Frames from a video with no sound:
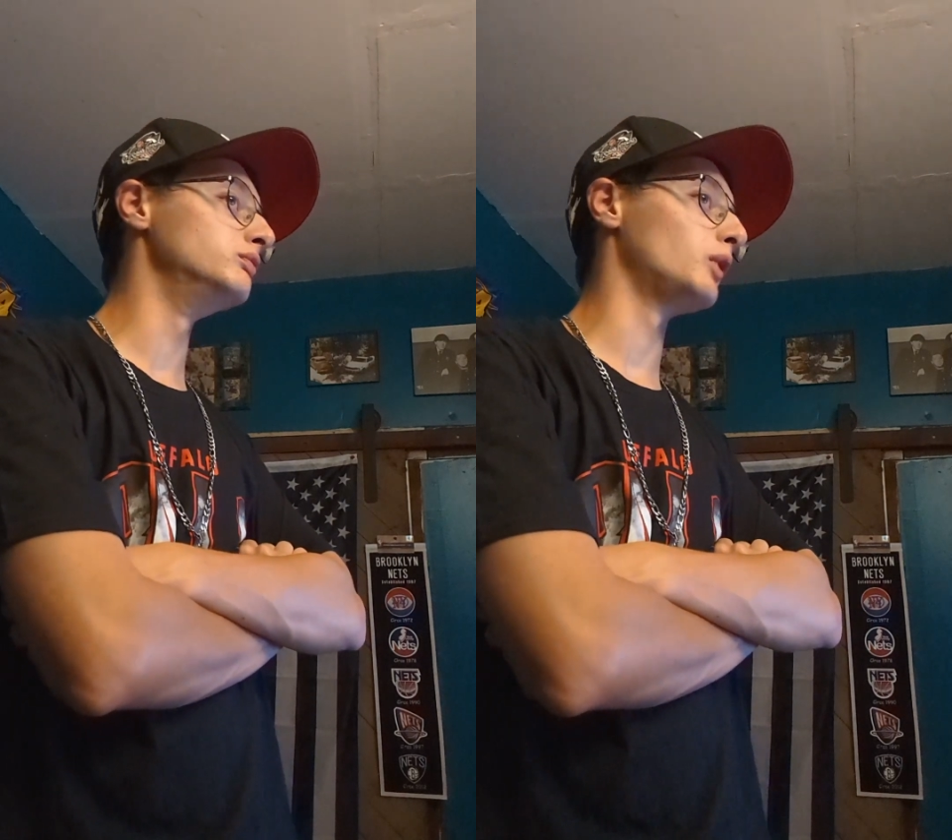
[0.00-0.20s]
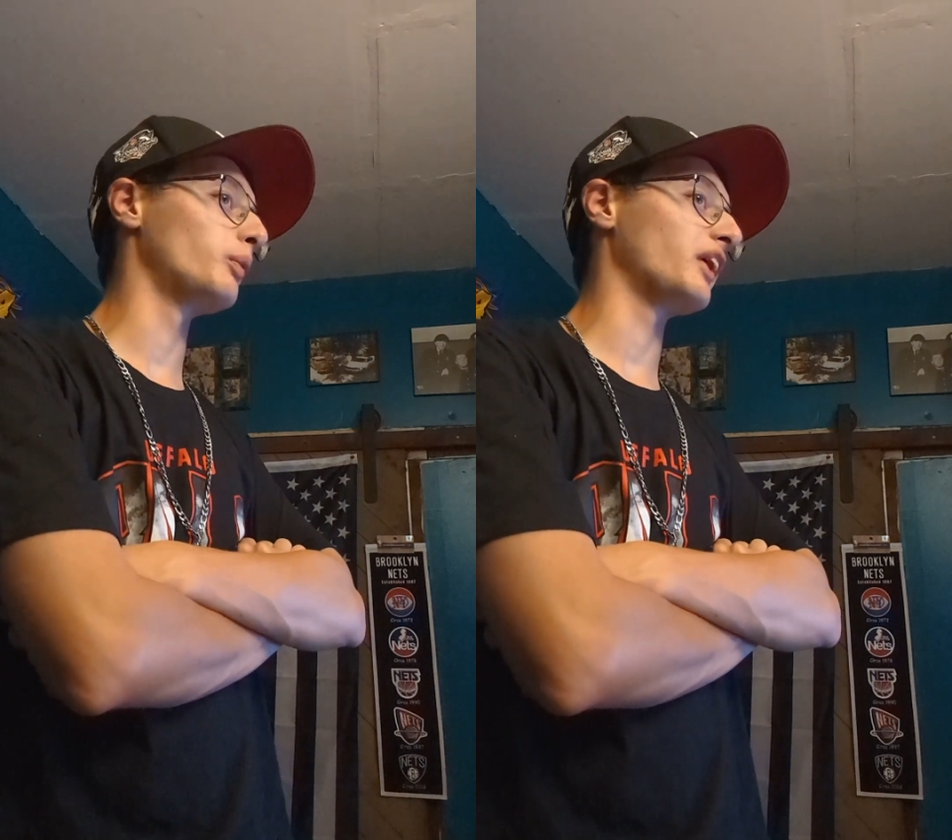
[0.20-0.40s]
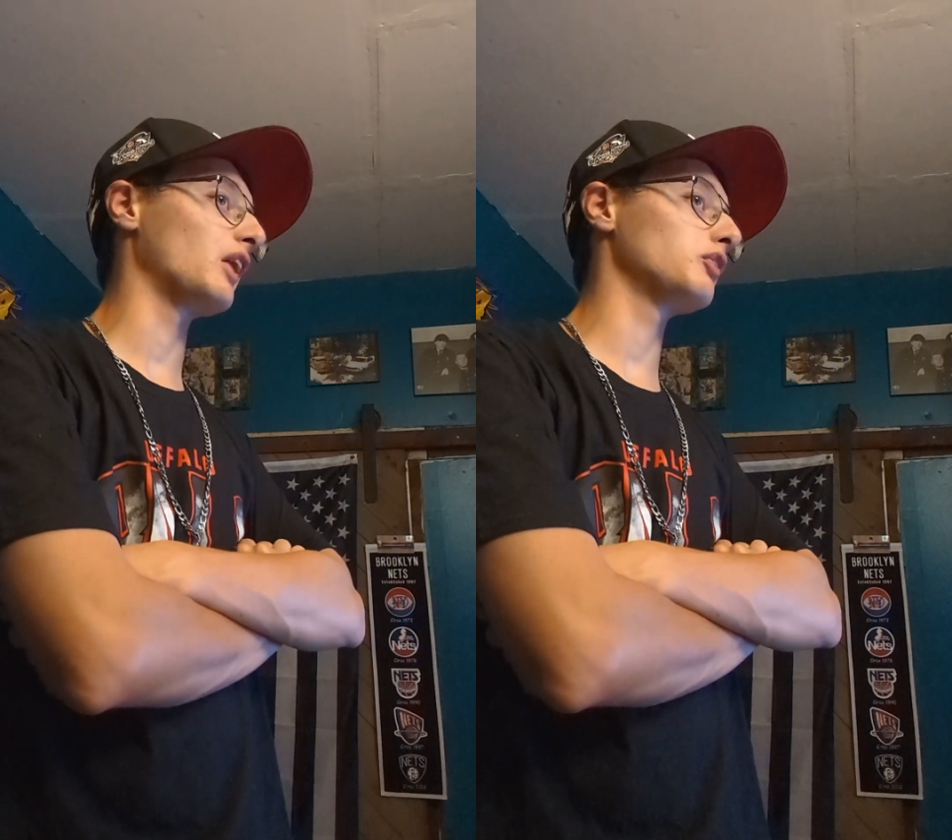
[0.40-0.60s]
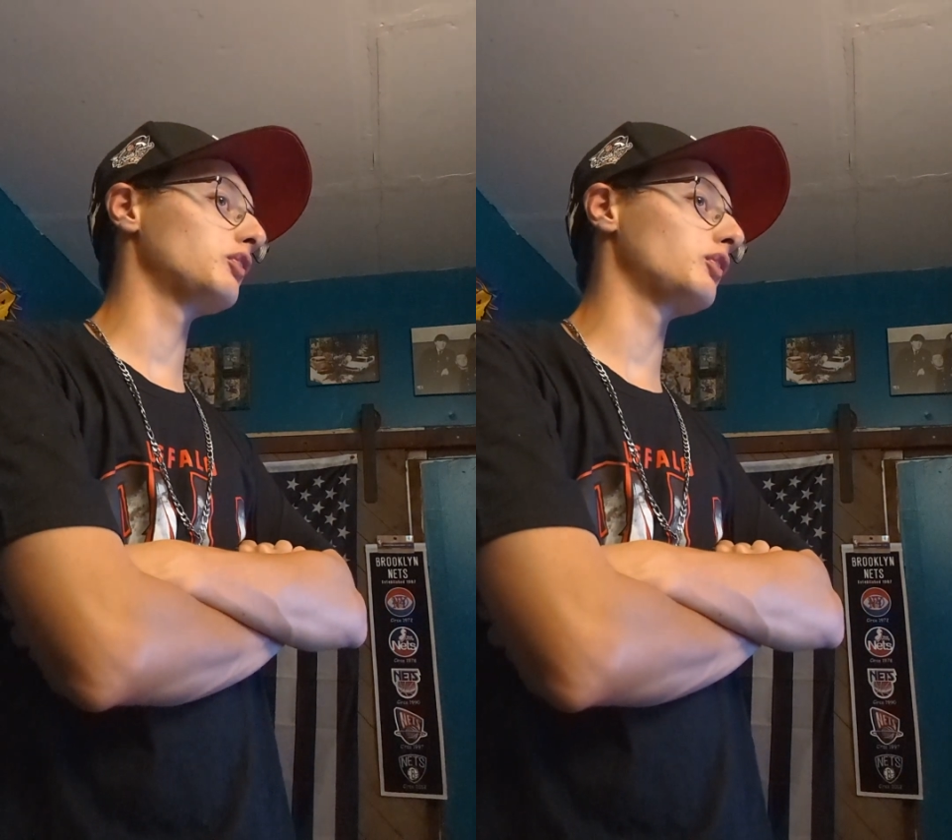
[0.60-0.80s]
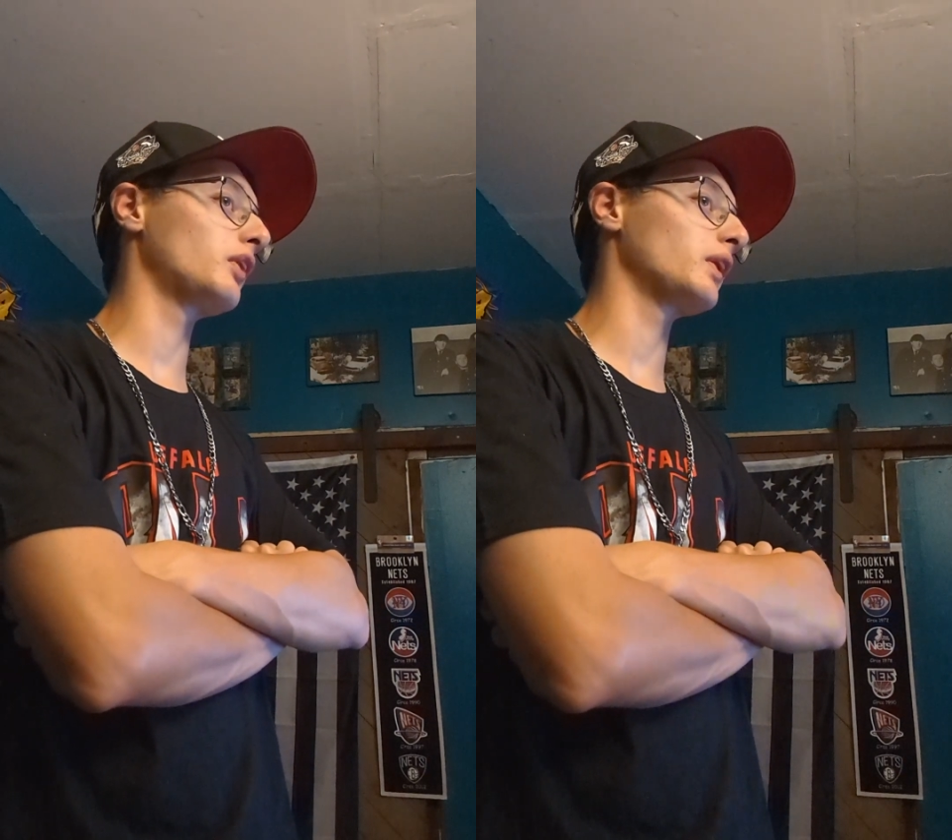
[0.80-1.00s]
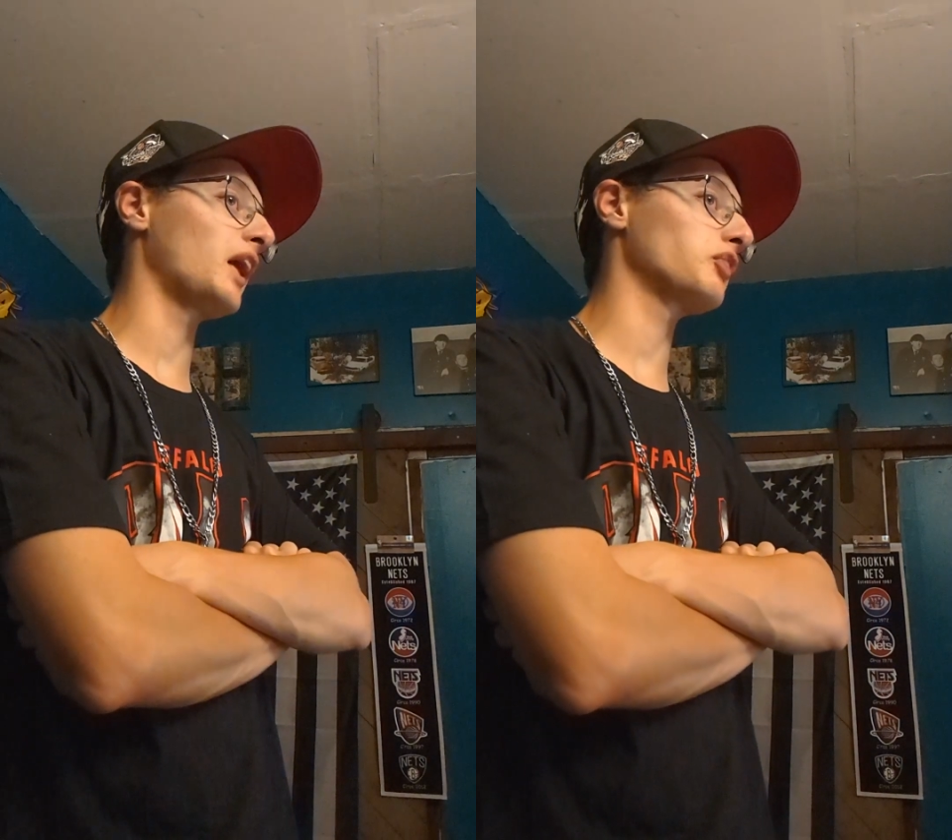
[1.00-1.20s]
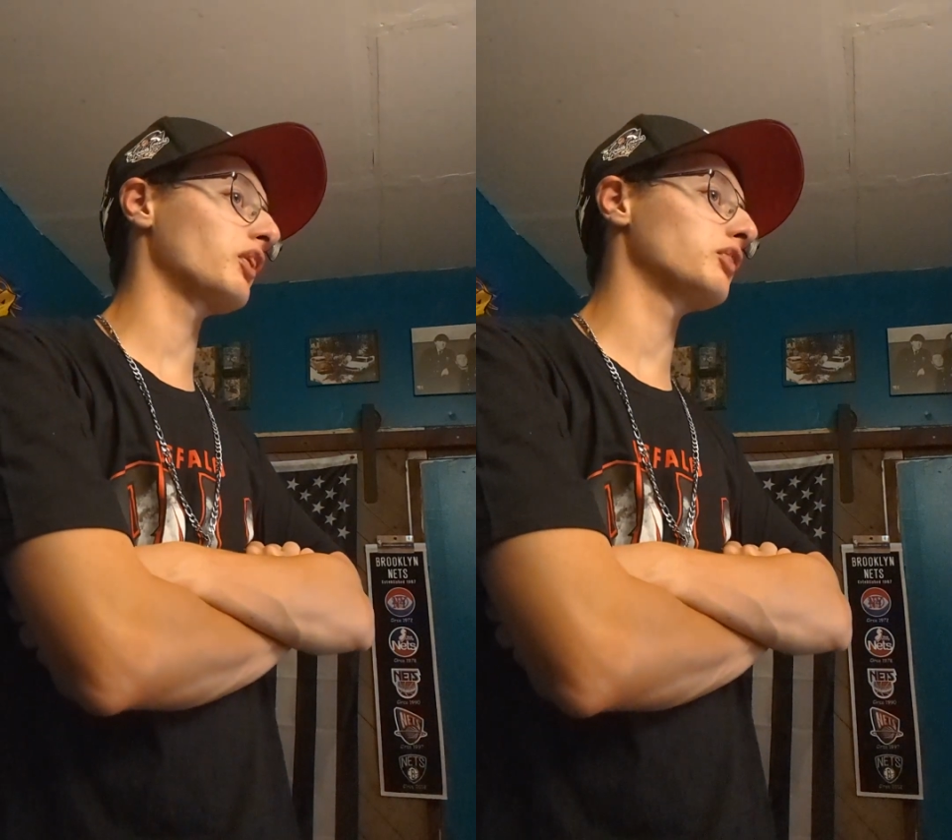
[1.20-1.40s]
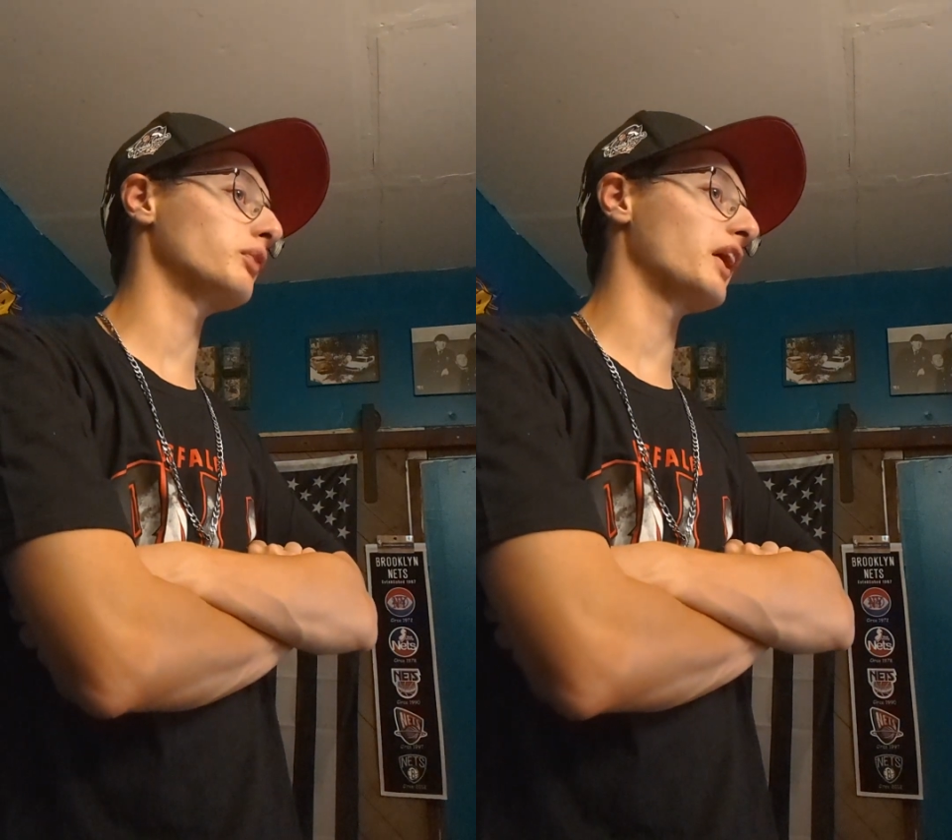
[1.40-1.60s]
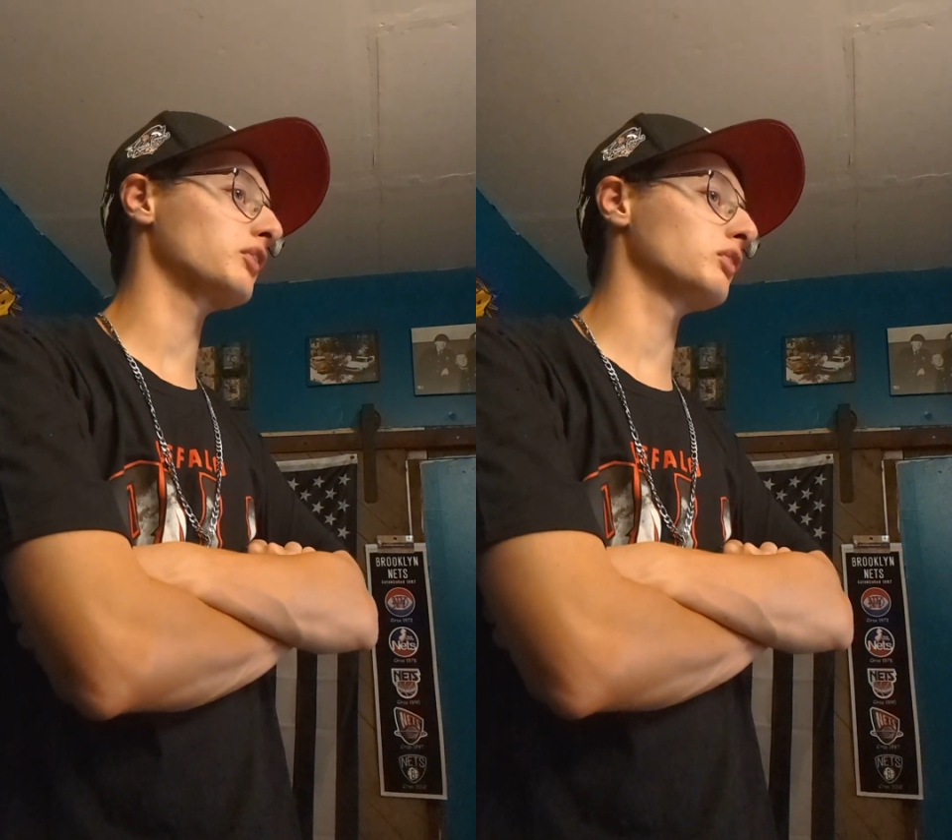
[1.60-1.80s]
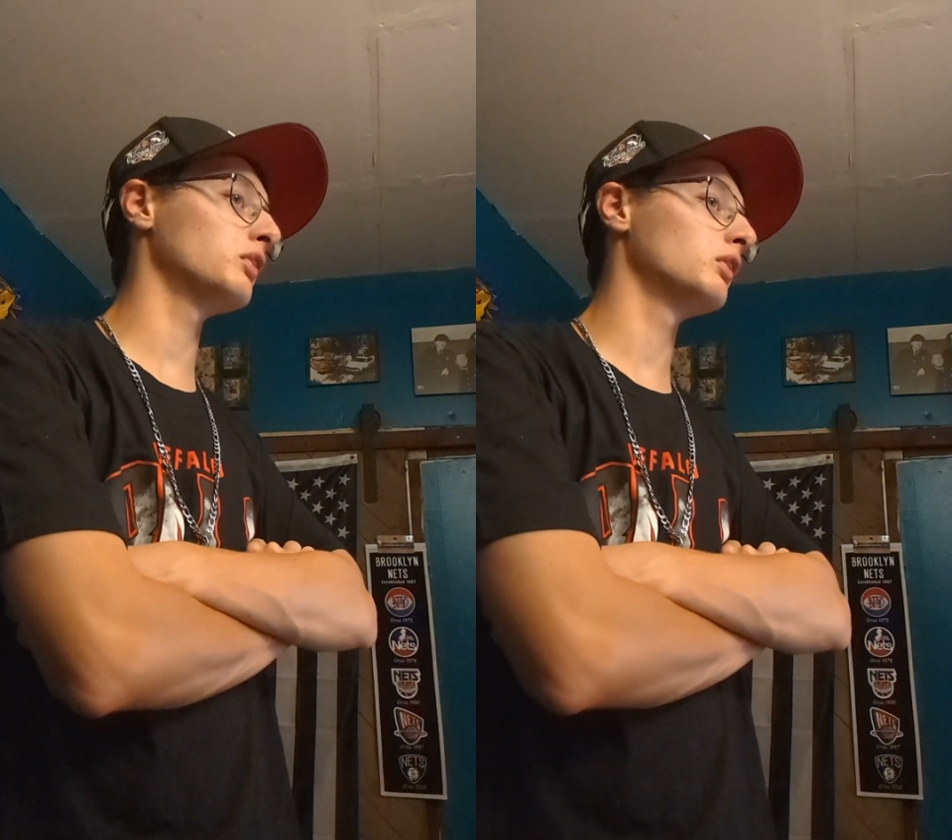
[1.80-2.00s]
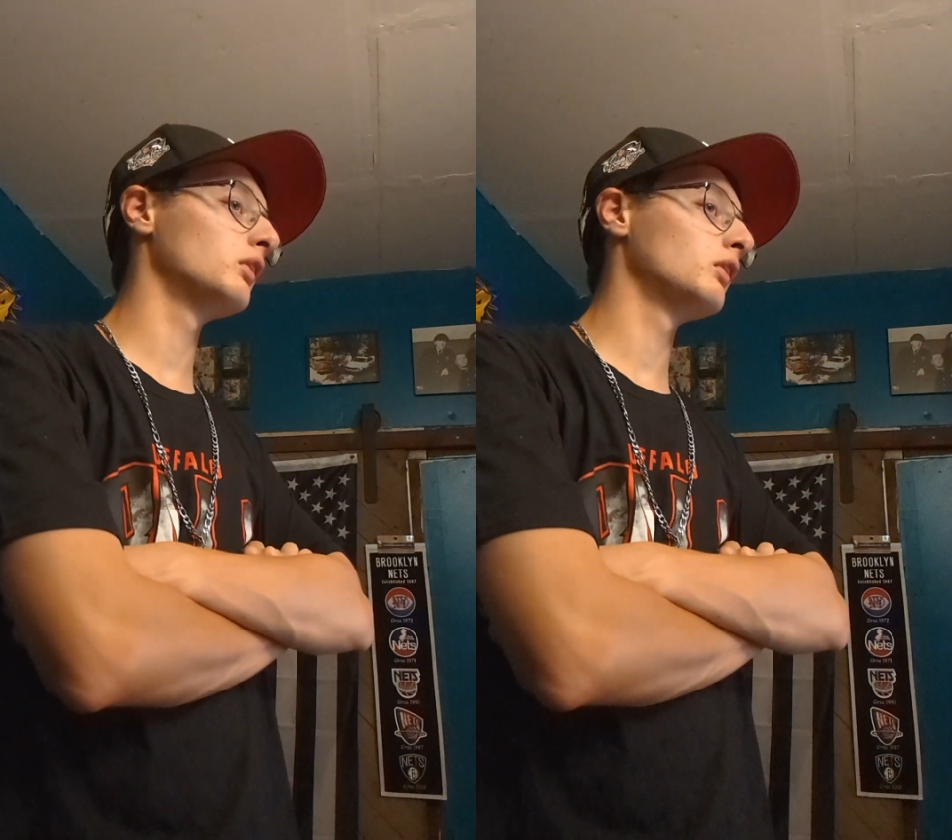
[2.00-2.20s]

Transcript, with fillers: Hope you guys enjoyed last night's reaction.